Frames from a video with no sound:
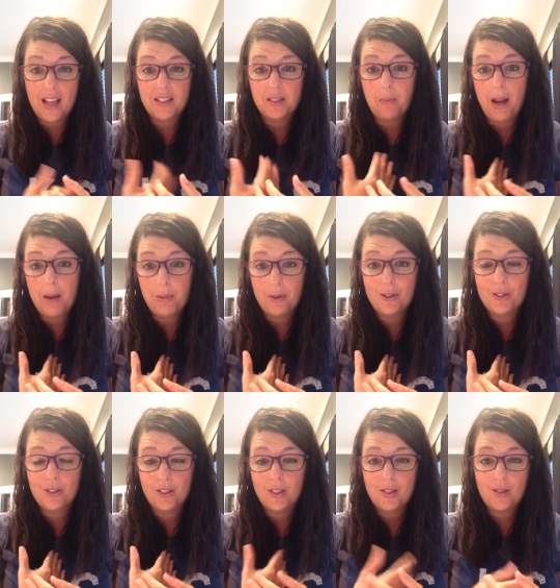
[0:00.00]
That's my
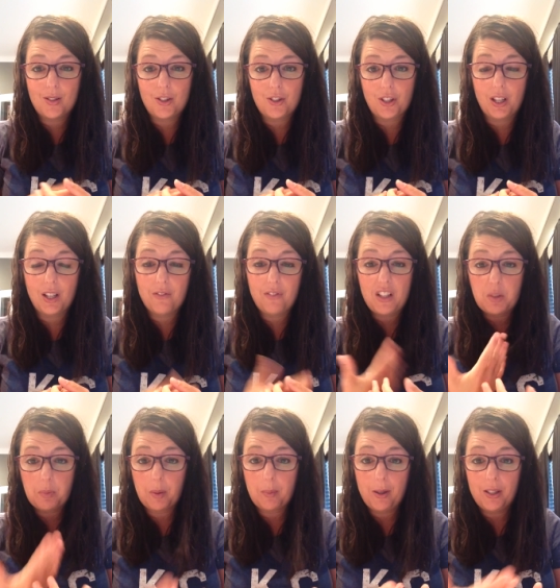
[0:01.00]
personal decision. If
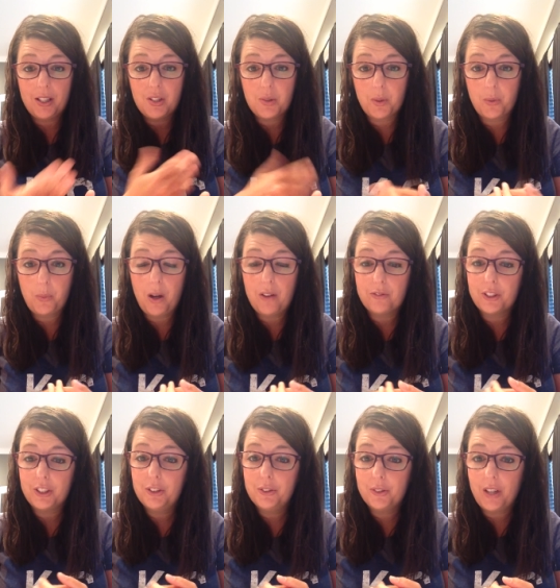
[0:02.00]
Facebook parties work well for
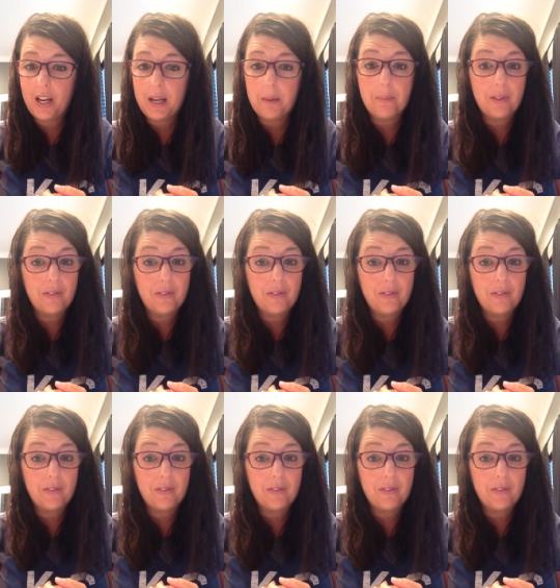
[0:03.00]
you, great.